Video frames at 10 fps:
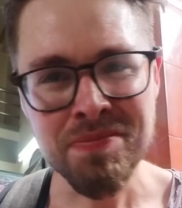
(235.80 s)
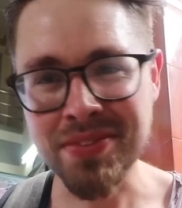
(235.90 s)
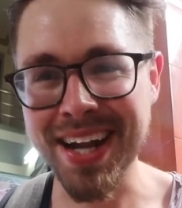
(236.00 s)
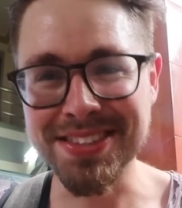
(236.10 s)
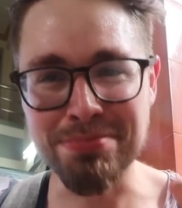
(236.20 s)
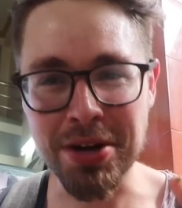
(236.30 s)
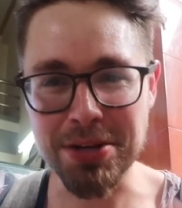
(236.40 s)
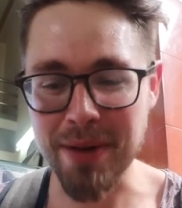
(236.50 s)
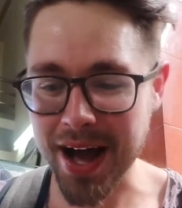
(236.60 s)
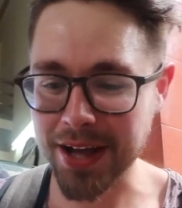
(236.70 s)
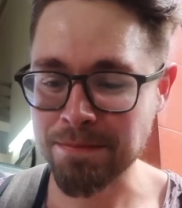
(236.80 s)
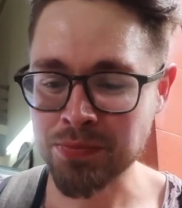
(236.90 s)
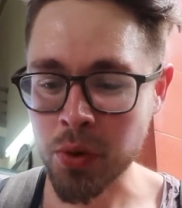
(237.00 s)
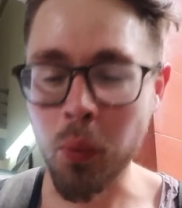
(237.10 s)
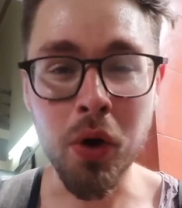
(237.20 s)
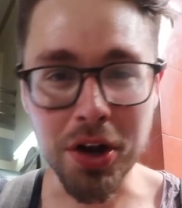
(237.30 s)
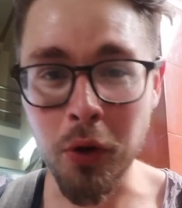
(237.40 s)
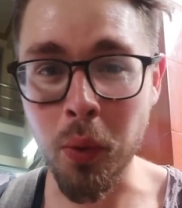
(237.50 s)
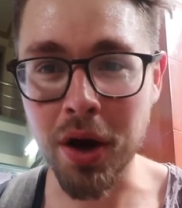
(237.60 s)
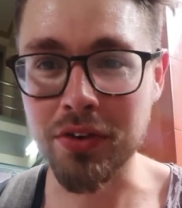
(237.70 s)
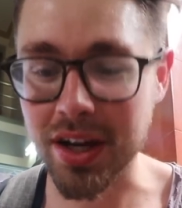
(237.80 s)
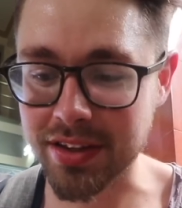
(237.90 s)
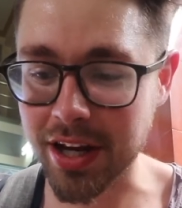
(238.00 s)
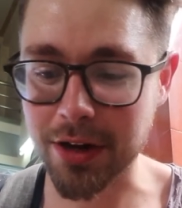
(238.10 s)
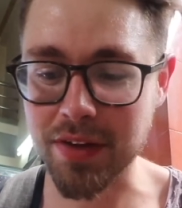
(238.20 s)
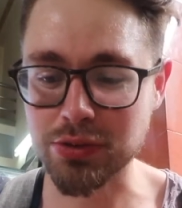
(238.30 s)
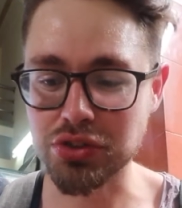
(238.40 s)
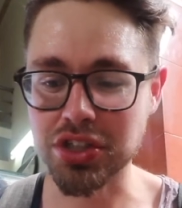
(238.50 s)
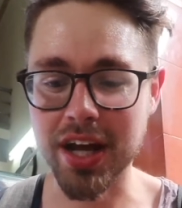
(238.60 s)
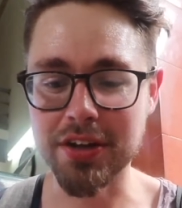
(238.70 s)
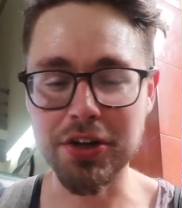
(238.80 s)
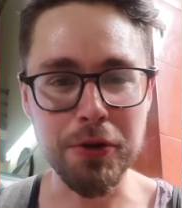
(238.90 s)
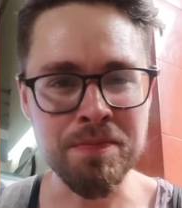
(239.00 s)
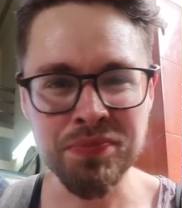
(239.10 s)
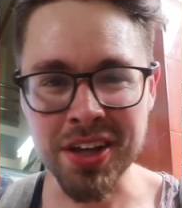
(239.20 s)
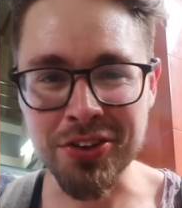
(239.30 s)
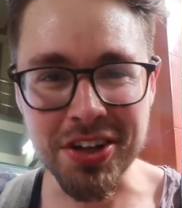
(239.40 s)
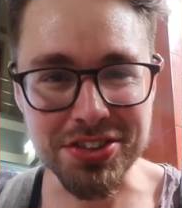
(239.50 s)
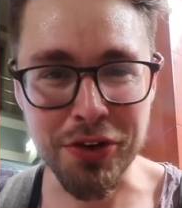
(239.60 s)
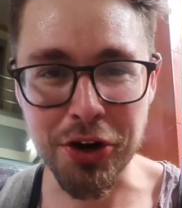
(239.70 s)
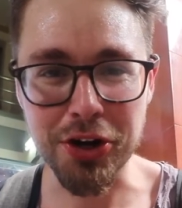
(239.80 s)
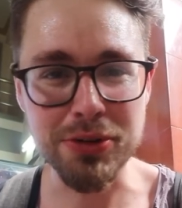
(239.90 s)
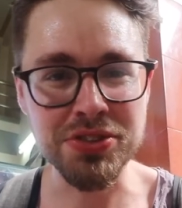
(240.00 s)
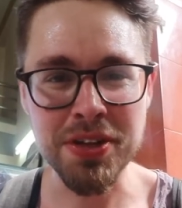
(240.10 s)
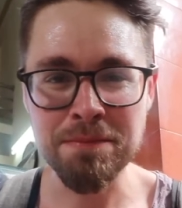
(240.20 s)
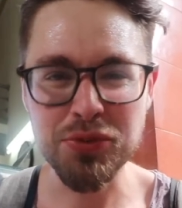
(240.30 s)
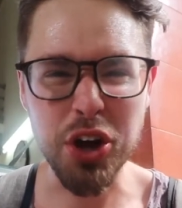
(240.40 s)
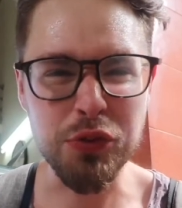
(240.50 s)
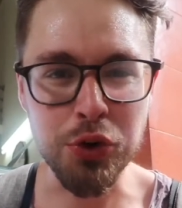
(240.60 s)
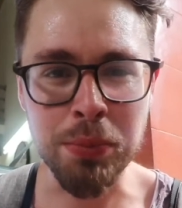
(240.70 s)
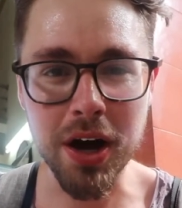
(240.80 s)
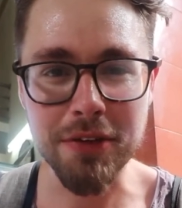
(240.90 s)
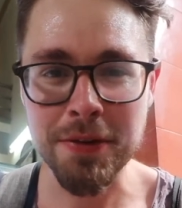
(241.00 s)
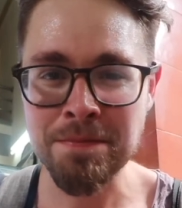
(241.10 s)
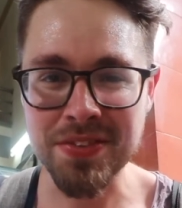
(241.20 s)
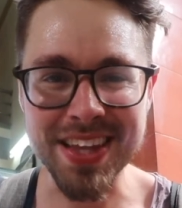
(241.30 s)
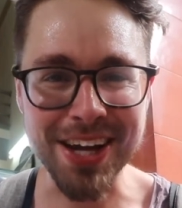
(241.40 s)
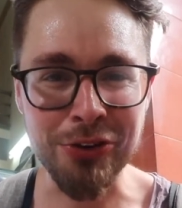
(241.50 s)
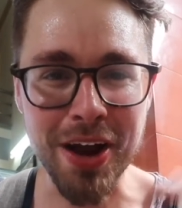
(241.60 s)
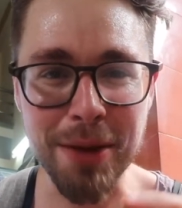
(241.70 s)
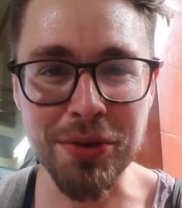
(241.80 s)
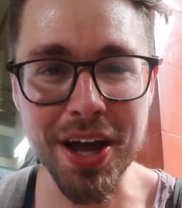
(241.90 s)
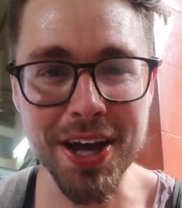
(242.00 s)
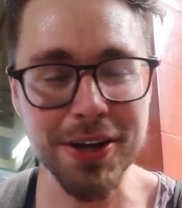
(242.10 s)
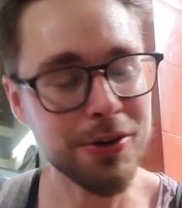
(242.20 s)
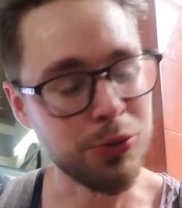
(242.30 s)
That is money bite 101 right there. That's what you gotta do. Lots of herbs, tofu puff, and that crab cake.